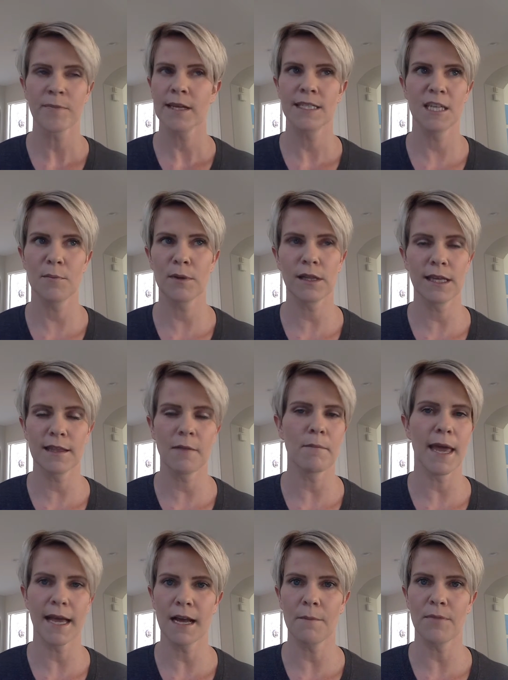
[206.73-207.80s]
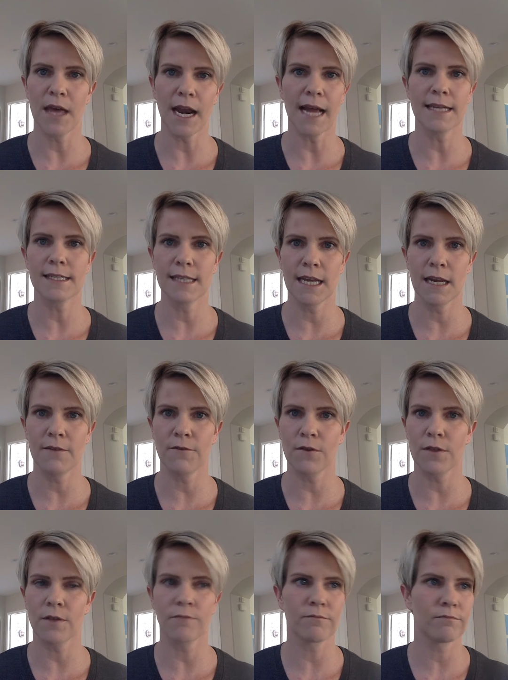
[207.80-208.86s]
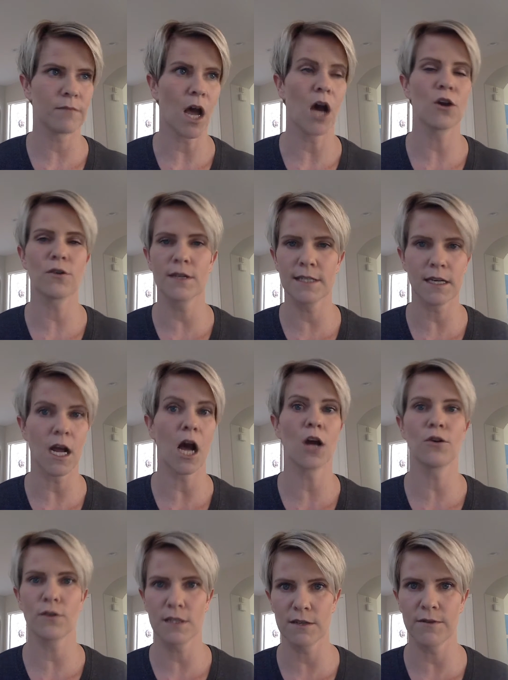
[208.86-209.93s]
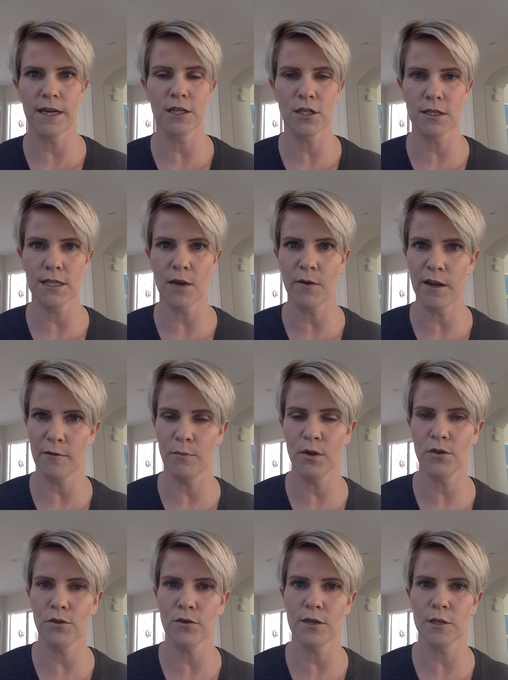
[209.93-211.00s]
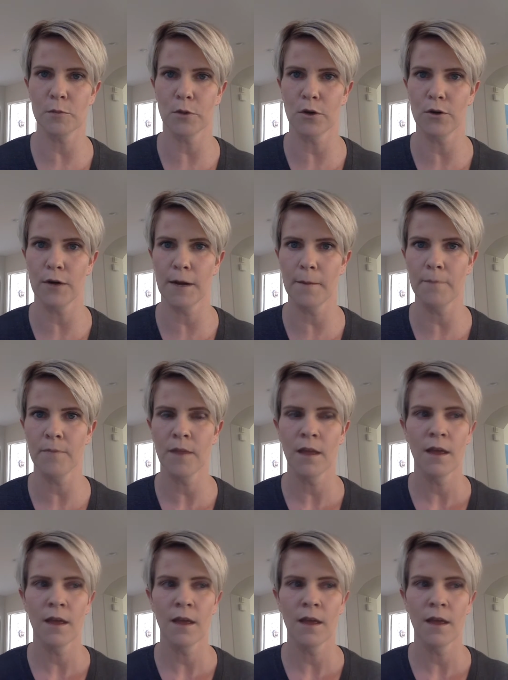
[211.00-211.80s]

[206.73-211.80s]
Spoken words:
Typically, the makeup that I've seen for the hundreds and hundreds of agents that we have put through this program